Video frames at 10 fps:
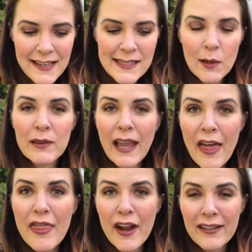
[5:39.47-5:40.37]
So
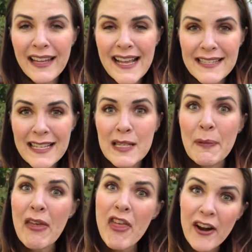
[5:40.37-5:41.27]
let their lessons
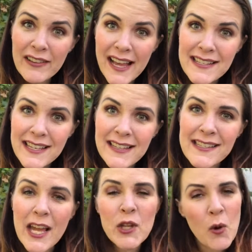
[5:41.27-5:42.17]
be their
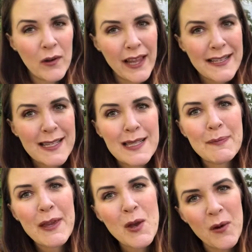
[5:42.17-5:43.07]
lessons and your lessons
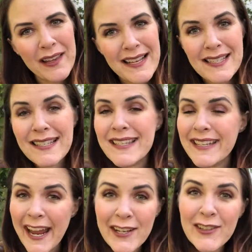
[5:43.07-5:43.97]
be your lessons.
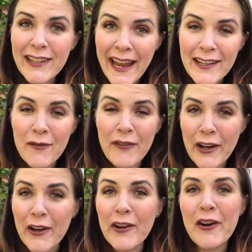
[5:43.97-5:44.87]
Stay in your lane and
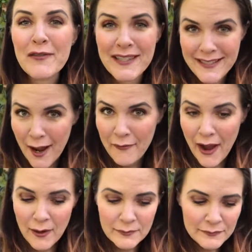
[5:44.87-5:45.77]
figure your own stuff
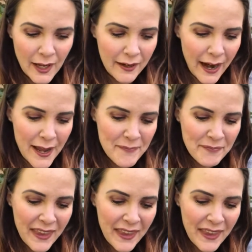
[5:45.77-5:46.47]
out. All right?